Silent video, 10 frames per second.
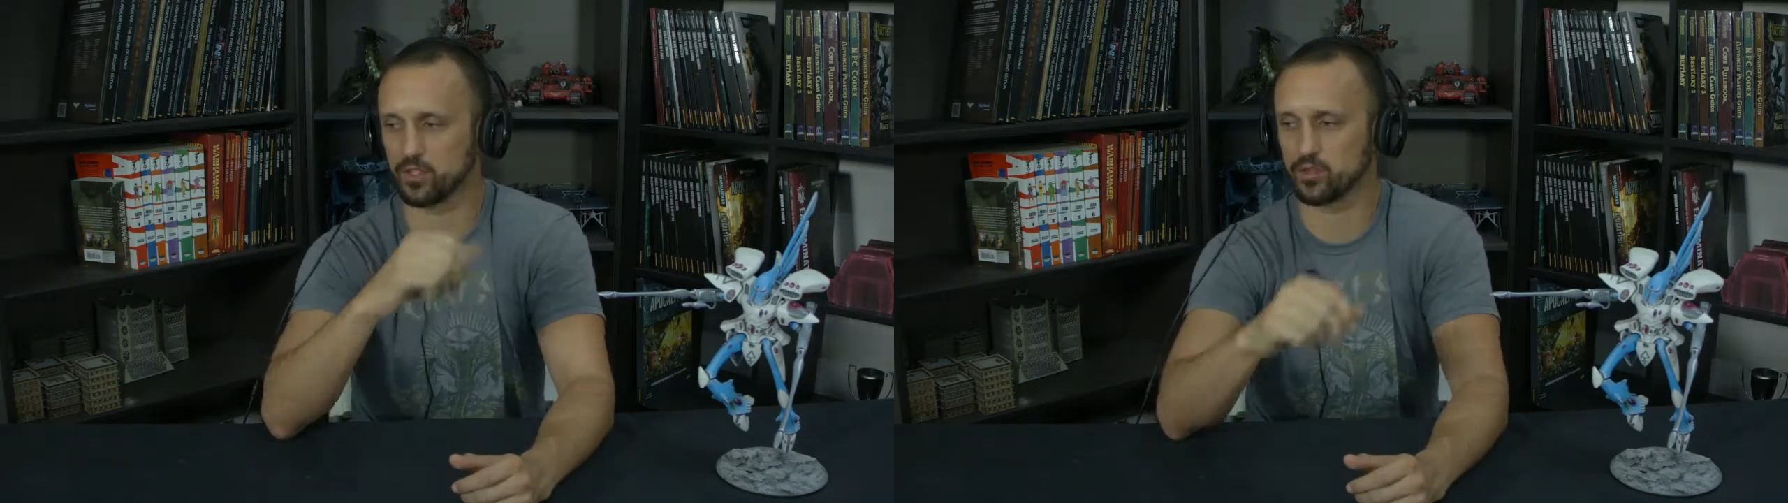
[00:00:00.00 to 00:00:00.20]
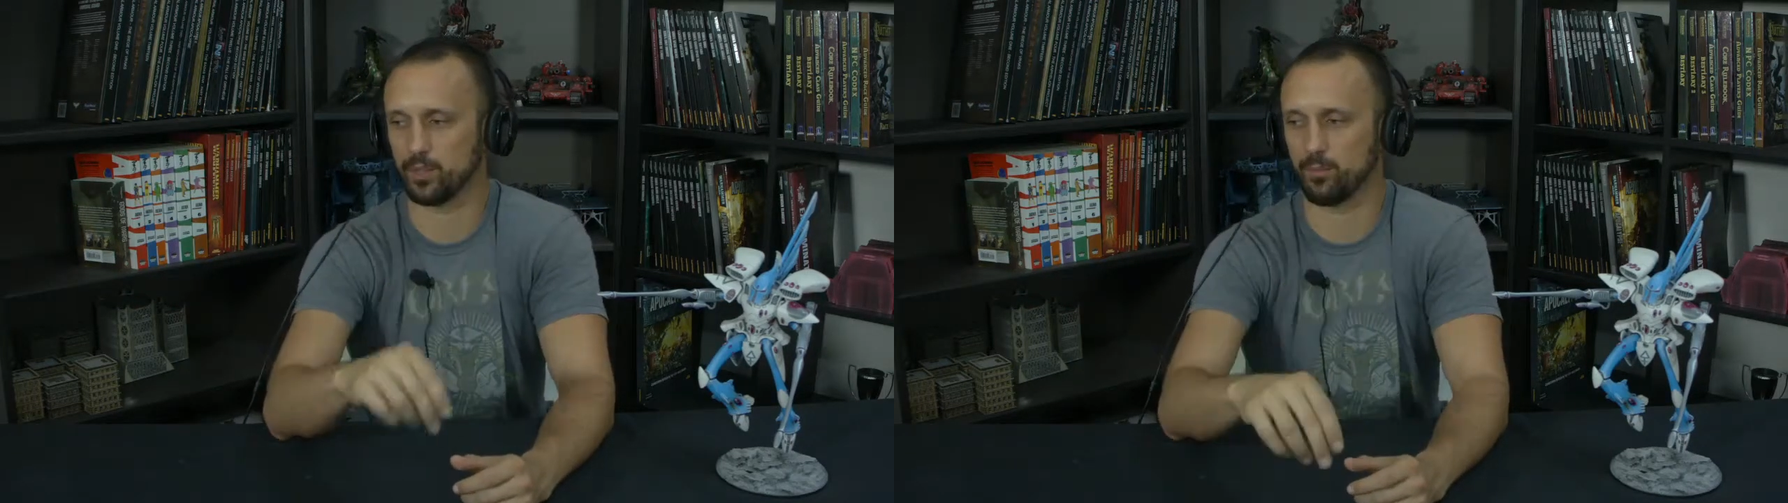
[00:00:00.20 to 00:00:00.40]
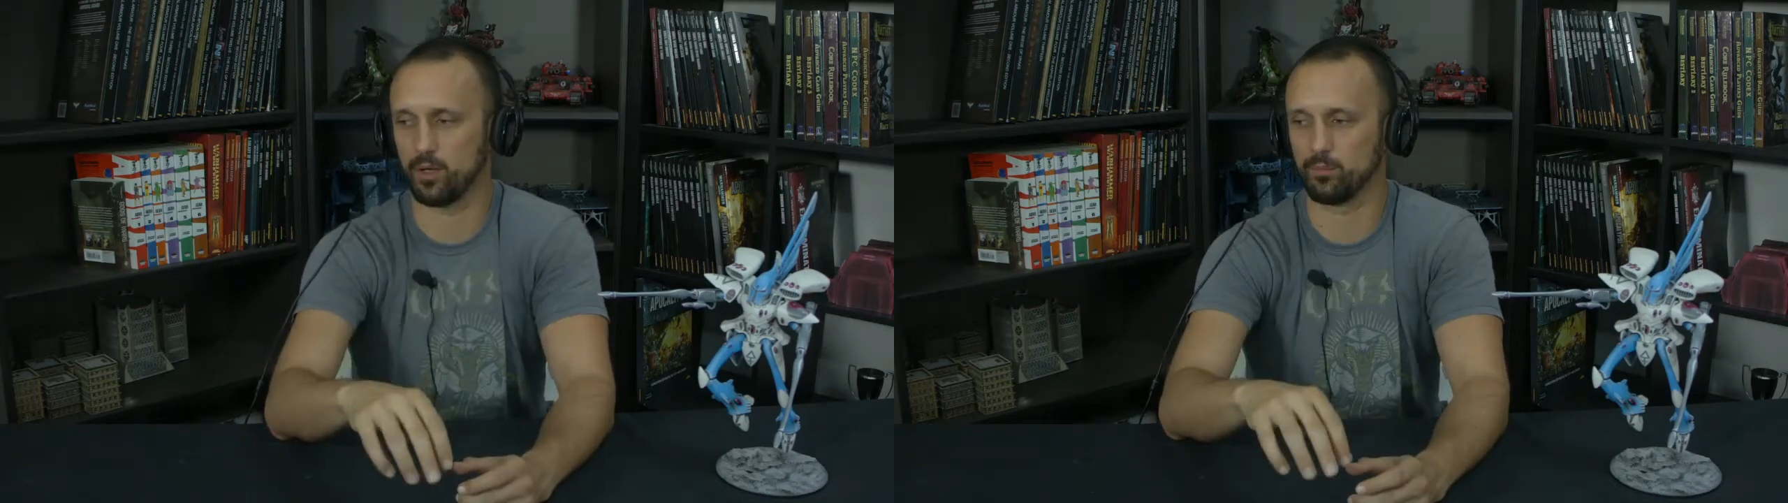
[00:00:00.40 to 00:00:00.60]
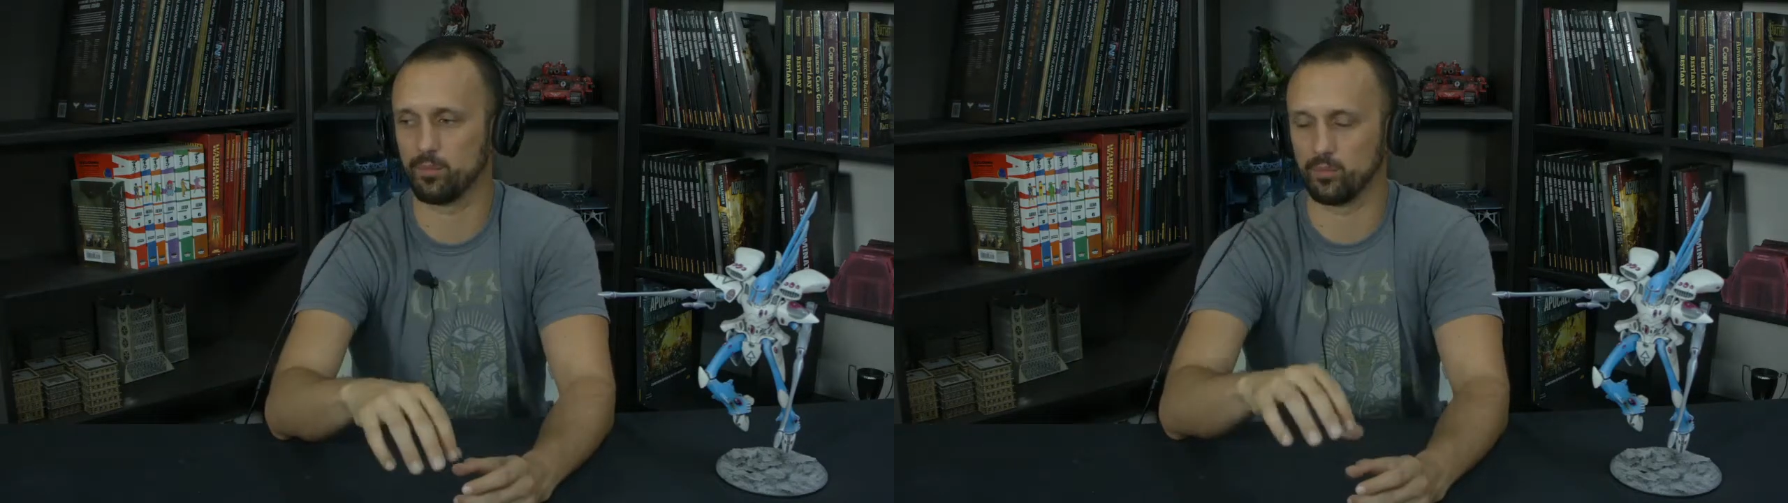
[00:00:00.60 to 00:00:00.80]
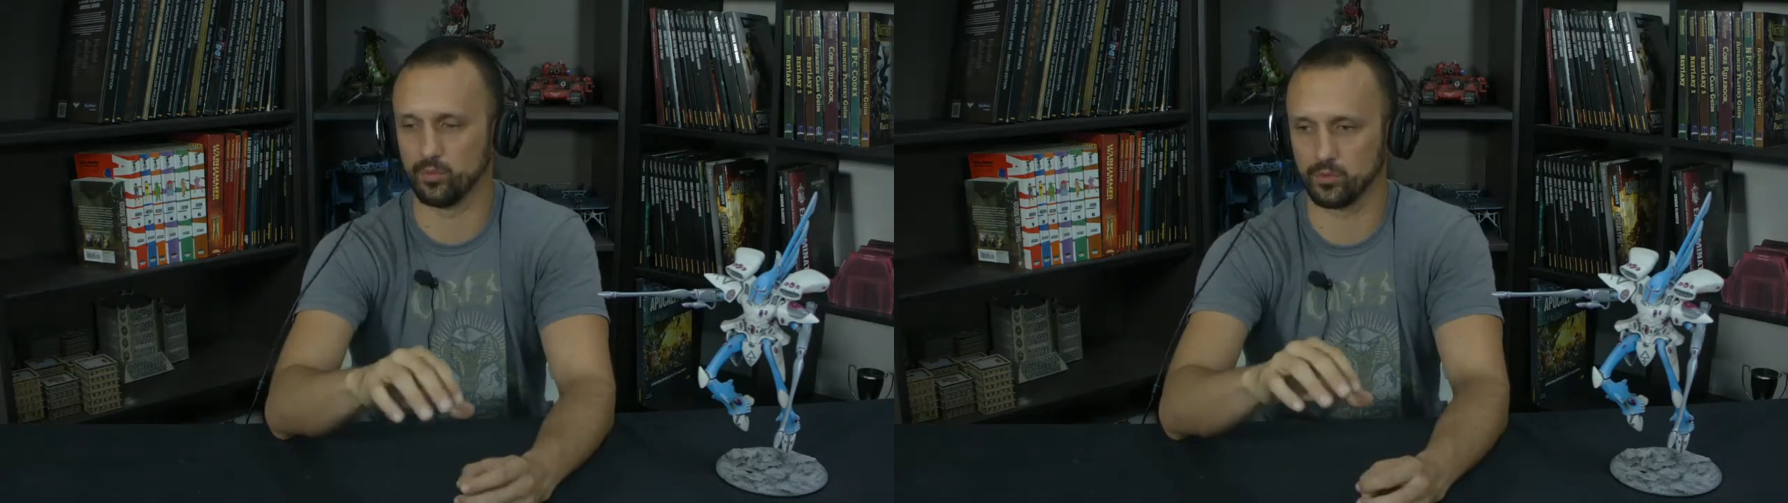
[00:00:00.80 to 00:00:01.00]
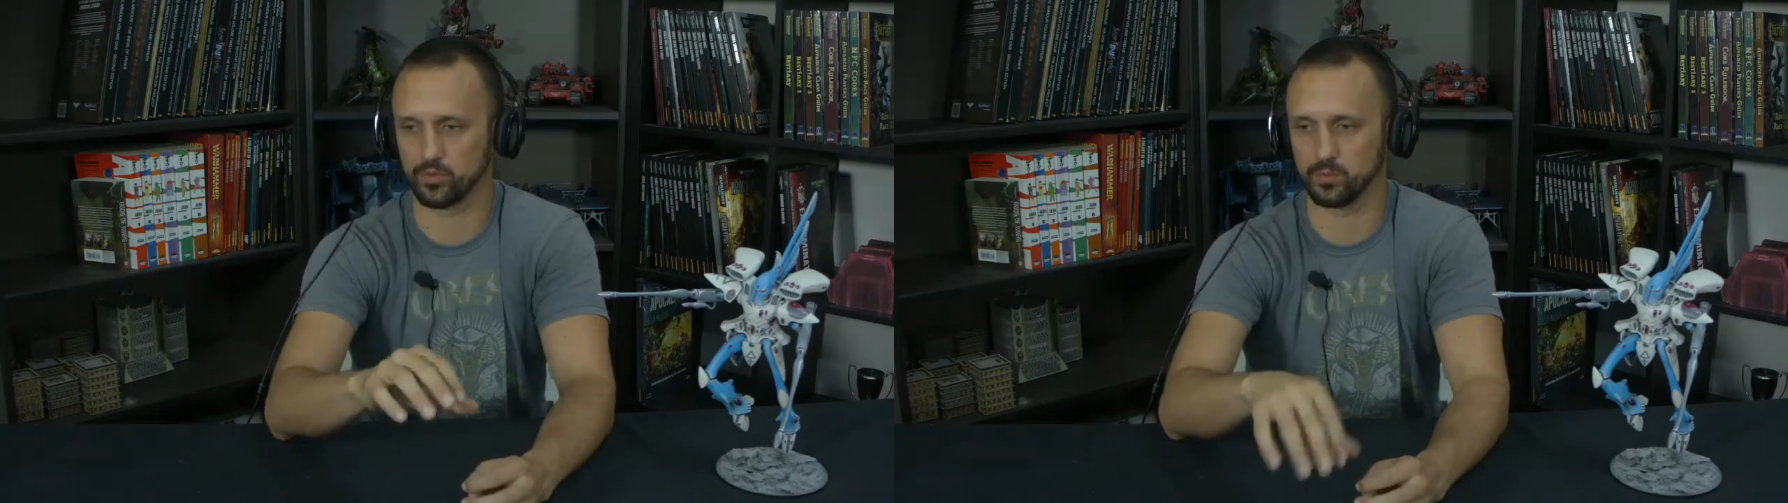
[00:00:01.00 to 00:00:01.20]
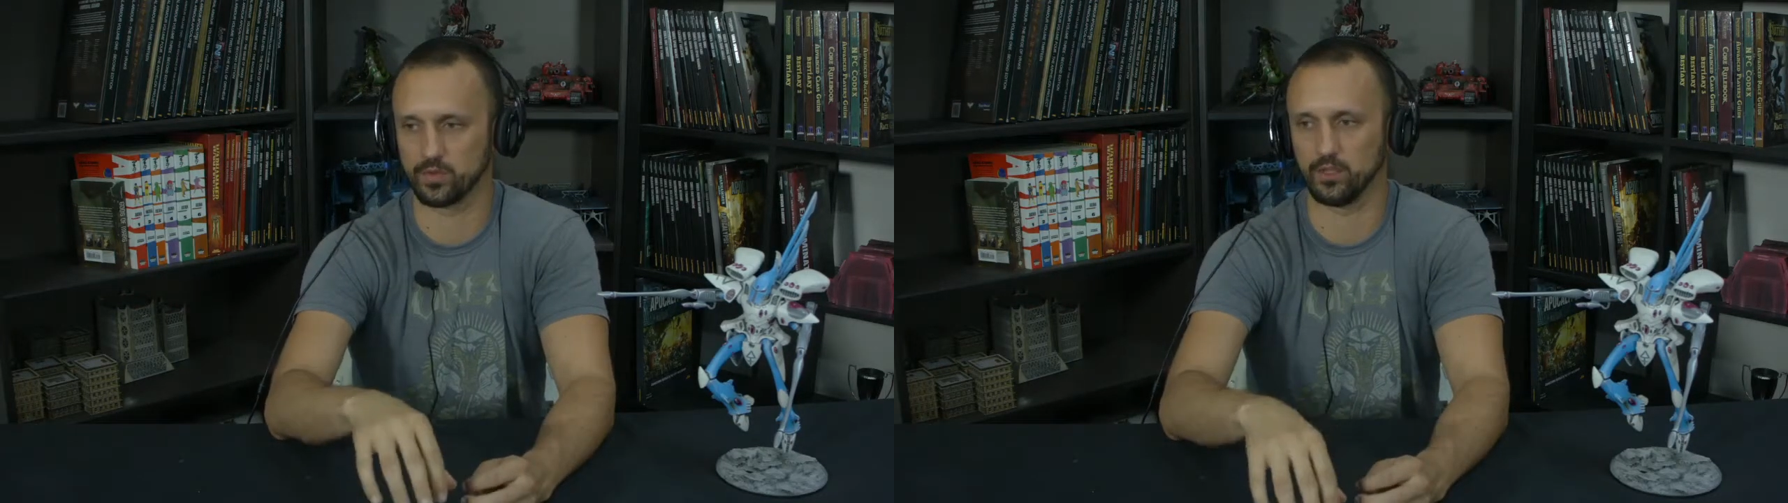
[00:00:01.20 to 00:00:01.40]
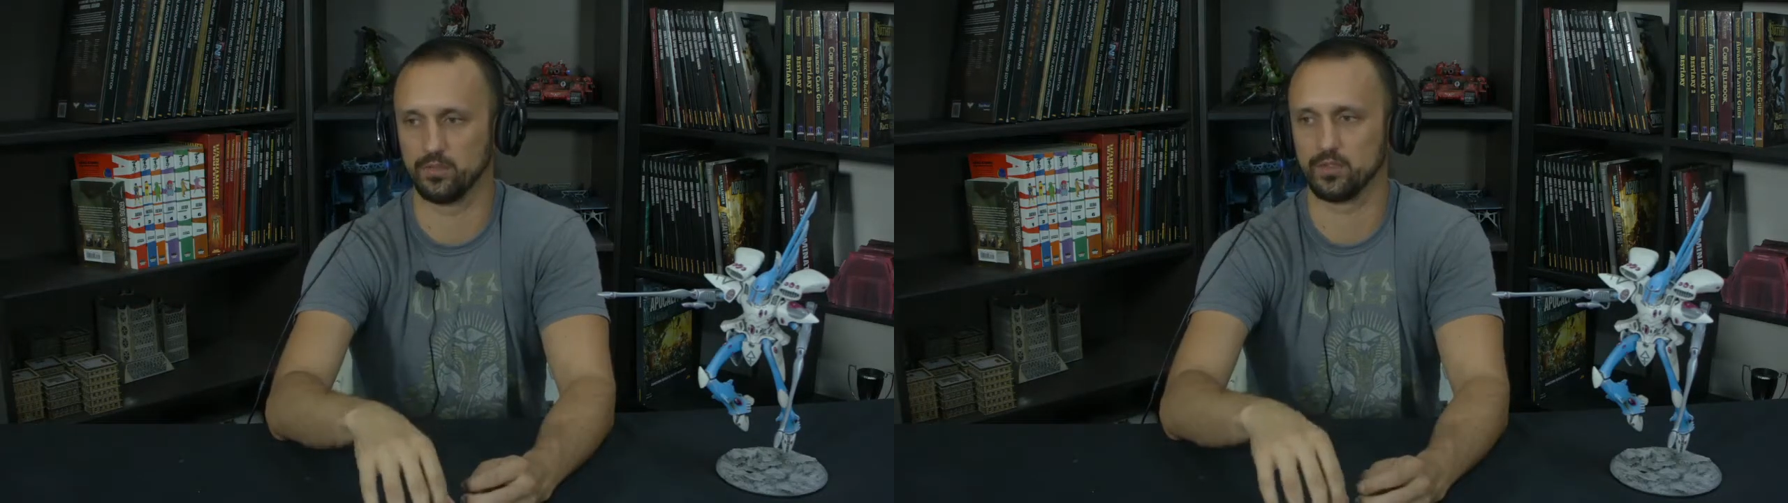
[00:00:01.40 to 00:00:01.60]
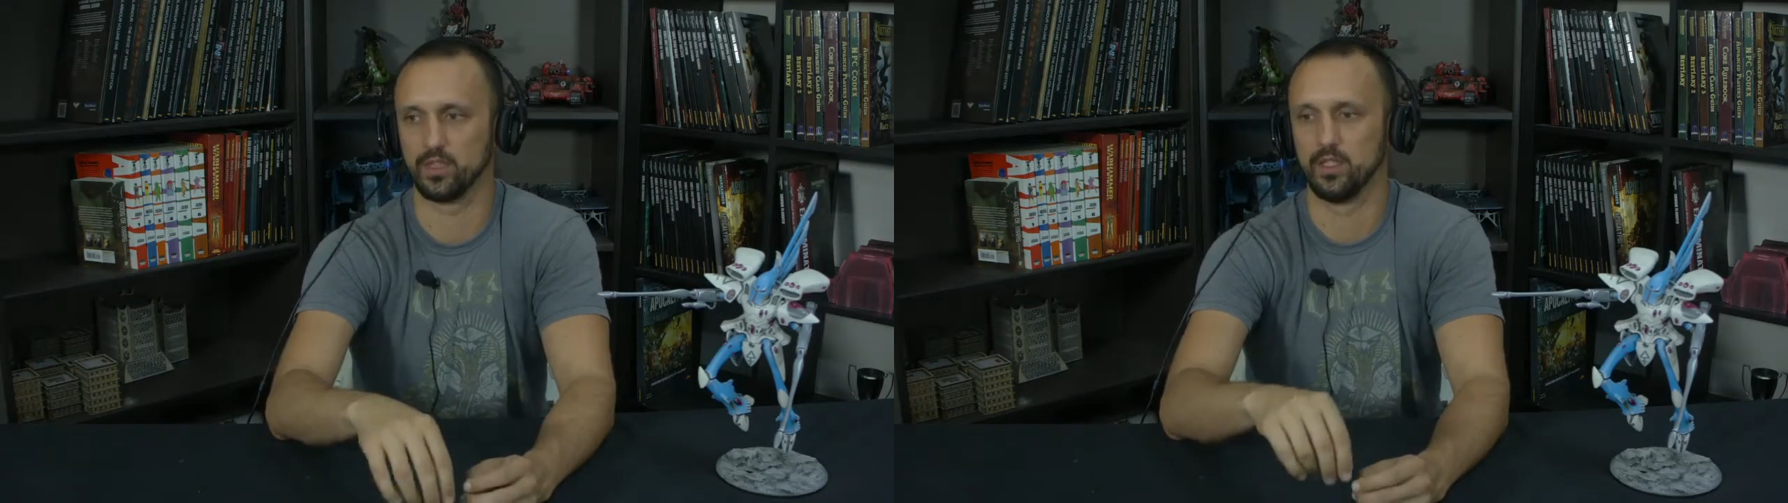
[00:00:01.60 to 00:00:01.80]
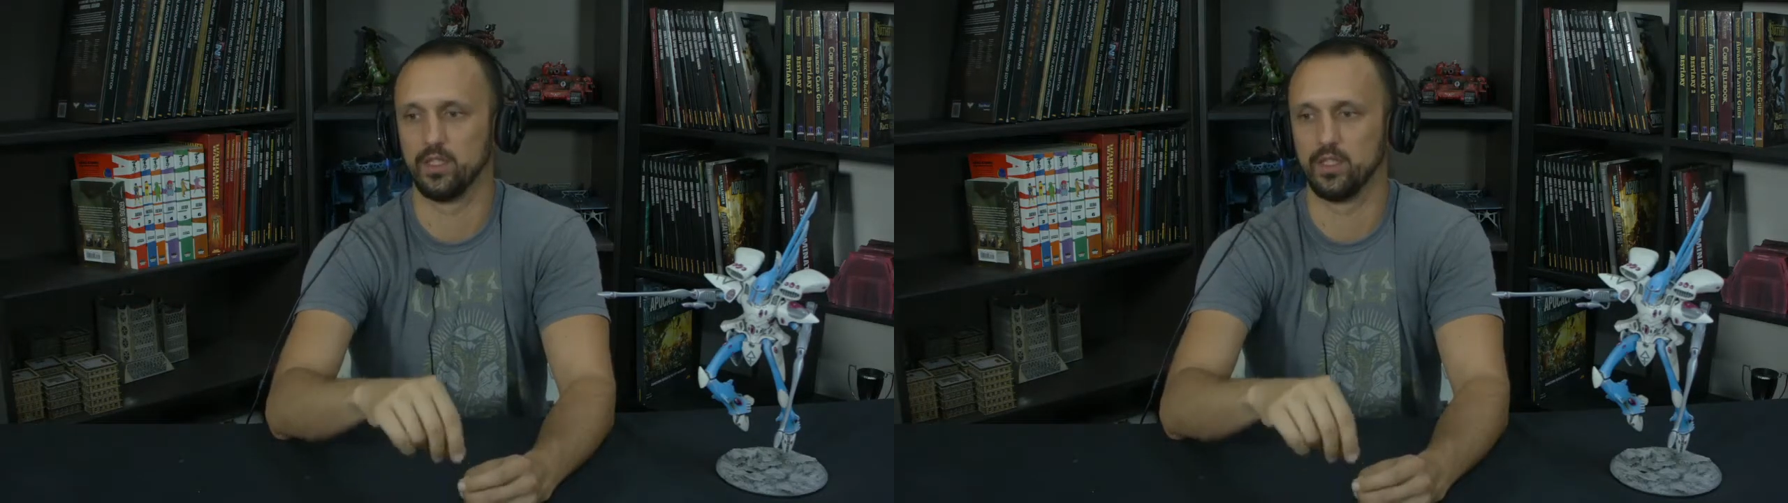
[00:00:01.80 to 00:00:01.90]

for the Dread Mob rules themselves,